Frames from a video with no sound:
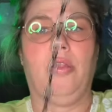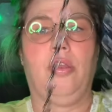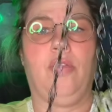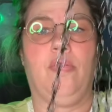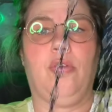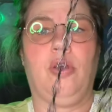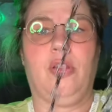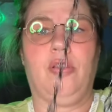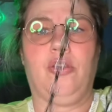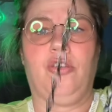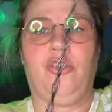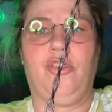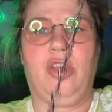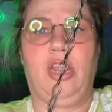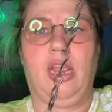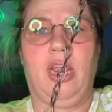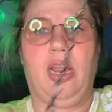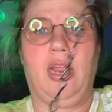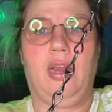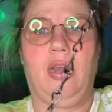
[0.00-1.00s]
then you've got the
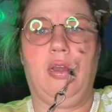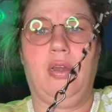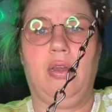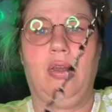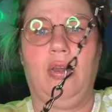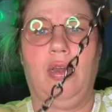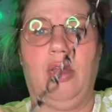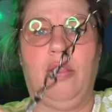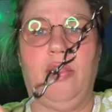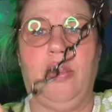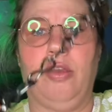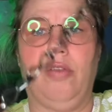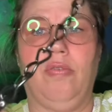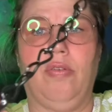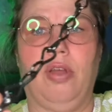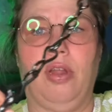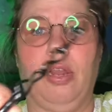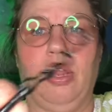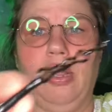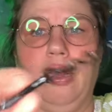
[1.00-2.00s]
chain, and then you've
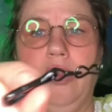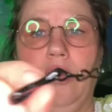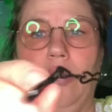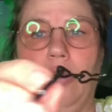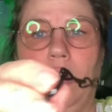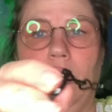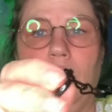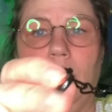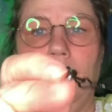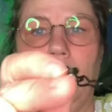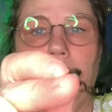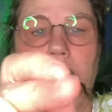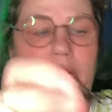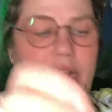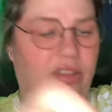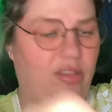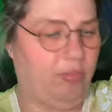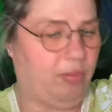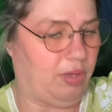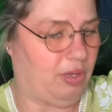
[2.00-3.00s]
got like a little
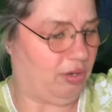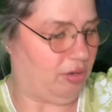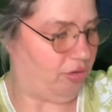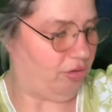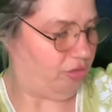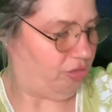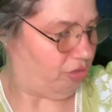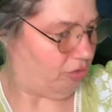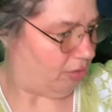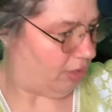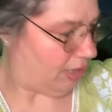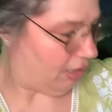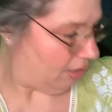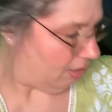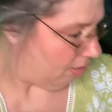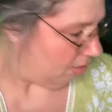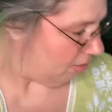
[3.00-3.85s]
clasp here. So like